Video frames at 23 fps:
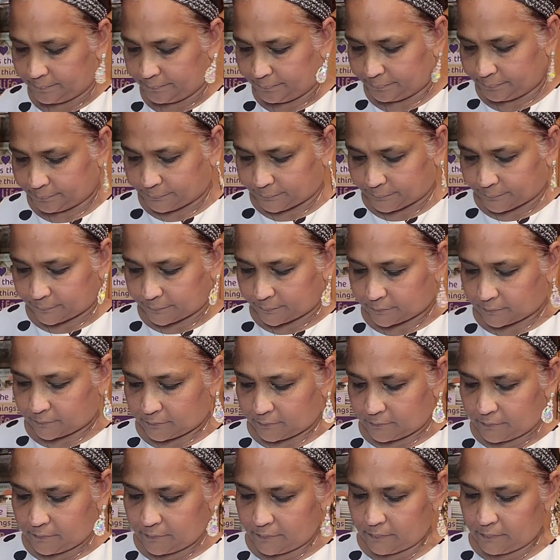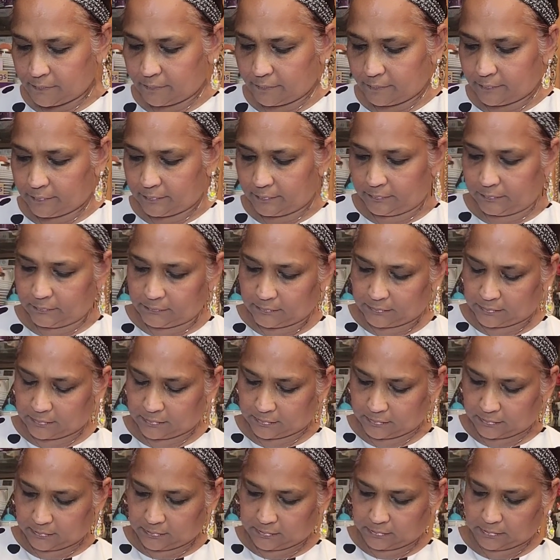
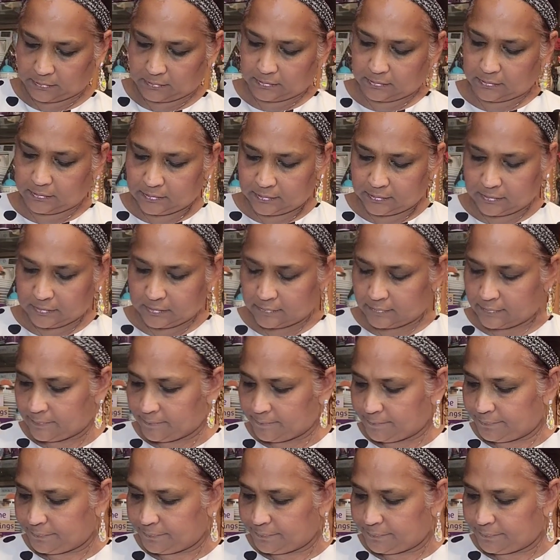(silence)